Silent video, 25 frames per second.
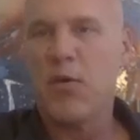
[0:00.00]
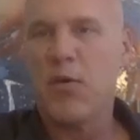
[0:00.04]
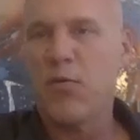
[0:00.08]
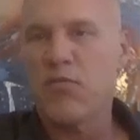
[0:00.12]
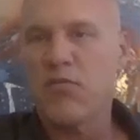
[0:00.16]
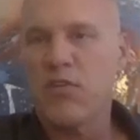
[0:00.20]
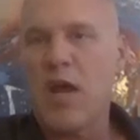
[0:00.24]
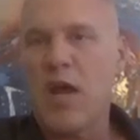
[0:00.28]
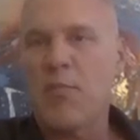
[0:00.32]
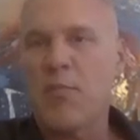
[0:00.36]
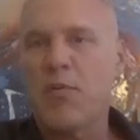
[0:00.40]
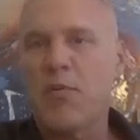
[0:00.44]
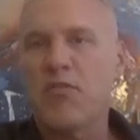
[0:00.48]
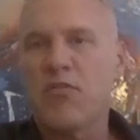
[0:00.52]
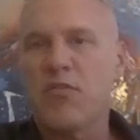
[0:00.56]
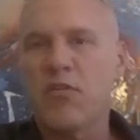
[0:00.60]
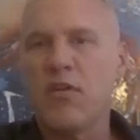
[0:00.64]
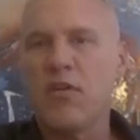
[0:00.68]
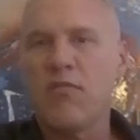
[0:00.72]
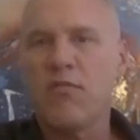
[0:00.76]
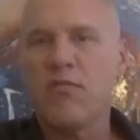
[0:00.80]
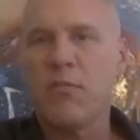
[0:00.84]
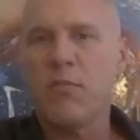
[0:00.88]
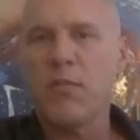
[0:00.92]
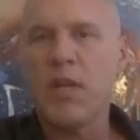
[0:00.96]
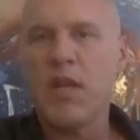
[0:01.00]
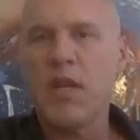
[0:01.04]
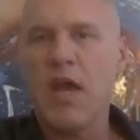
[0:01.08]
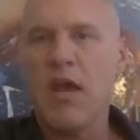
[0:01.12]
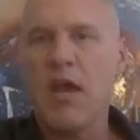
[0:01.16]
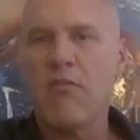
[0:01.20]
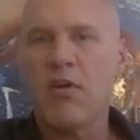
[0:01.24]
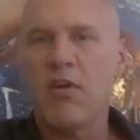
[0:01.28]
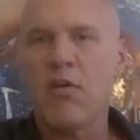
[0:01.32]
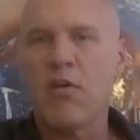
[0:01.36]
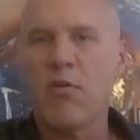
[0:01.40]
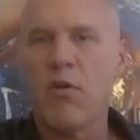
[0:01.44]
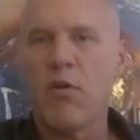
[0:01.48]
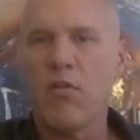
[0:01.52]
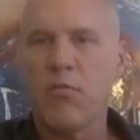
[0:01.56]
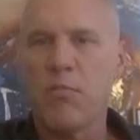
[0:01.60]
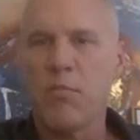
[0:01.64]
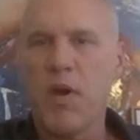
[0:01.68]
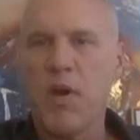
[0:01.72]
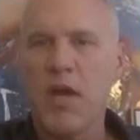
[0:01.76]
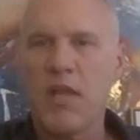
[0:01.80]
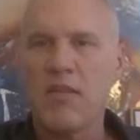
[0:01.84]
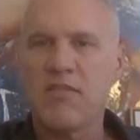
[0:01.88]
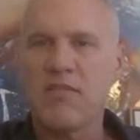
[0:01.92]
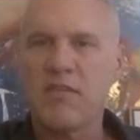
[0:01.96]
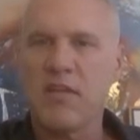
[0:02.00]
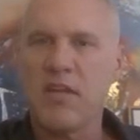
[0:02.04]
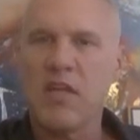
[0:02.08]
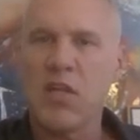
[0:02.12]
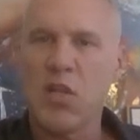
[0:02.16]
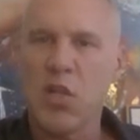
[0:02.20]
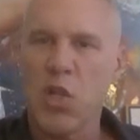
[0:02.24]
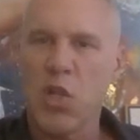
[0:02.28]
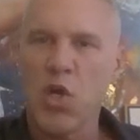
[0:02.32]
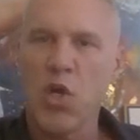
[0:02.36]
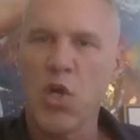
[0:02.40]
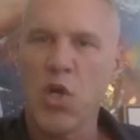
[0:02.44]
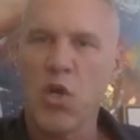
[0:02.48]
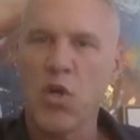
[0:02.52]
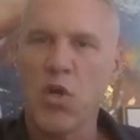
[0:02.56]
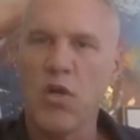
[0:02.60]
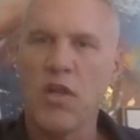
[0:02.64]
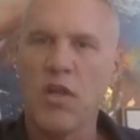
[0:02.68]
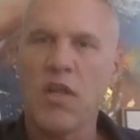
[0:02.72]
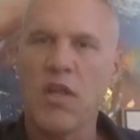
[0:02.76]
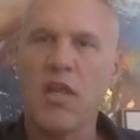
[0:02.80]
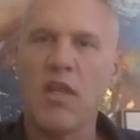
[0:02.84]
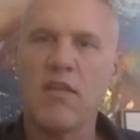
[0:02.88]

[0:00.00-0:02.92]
it was an opportunity for me to have a growth mindset and learn